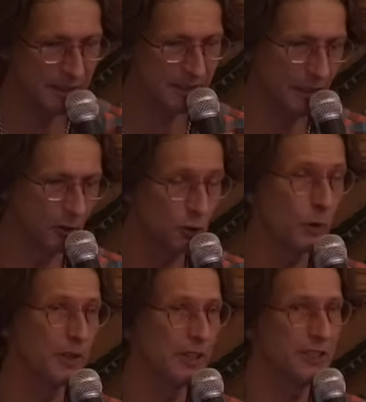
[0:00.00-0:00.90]
skills
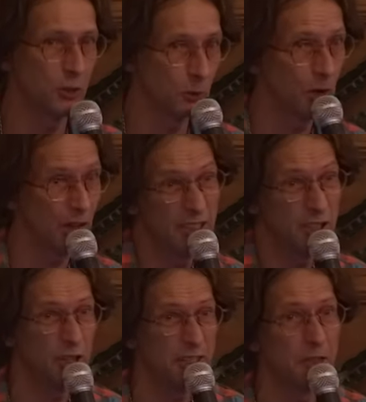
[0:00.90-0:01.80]
we need to, like,
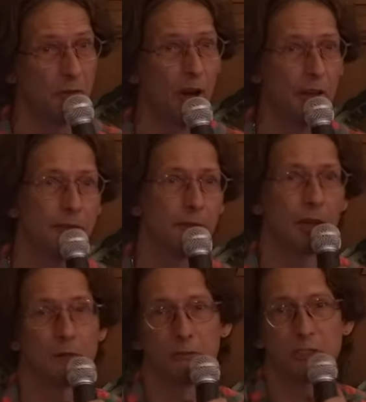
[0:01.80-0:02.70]
literally survive,
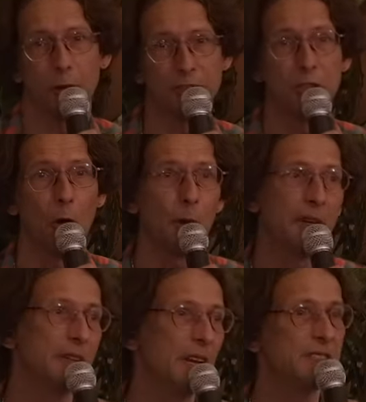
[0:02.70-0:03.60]
like
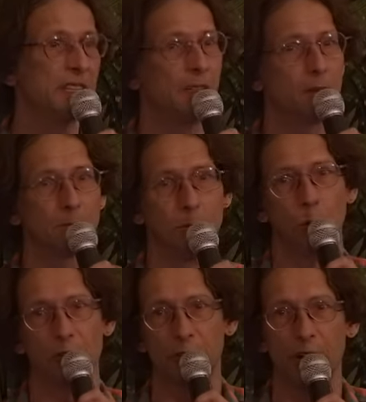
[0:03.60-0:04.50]
sewing, knitting,
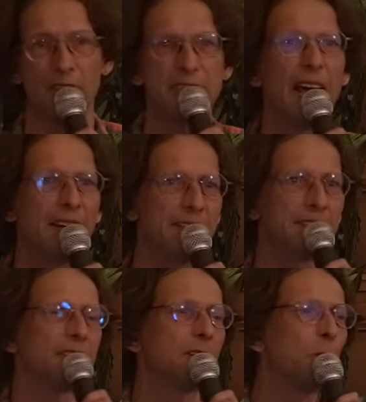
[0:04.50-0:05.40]
woodcraft,
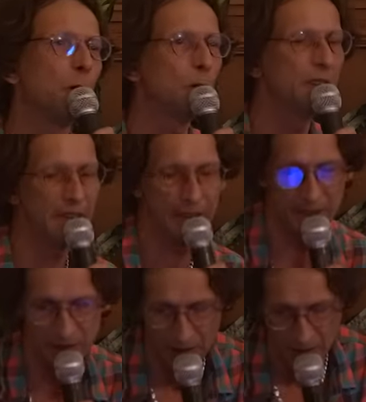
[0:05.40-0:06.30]
anything that we would
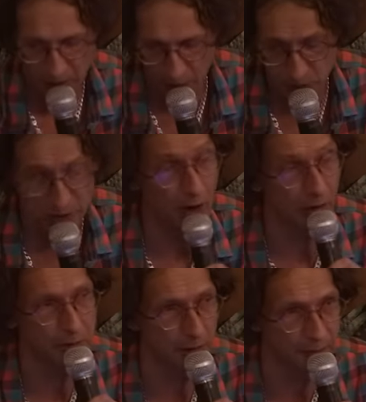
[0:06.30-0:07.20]
need
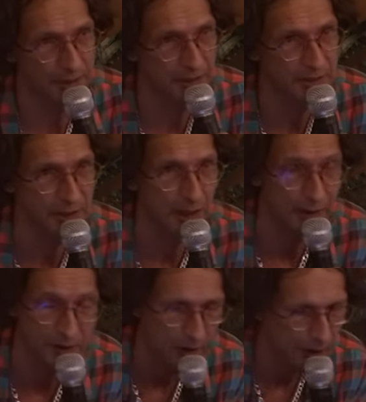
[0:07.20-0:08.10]
outside of the
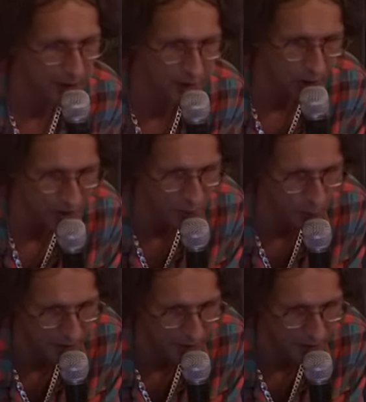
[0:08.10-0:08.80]
internet is lost to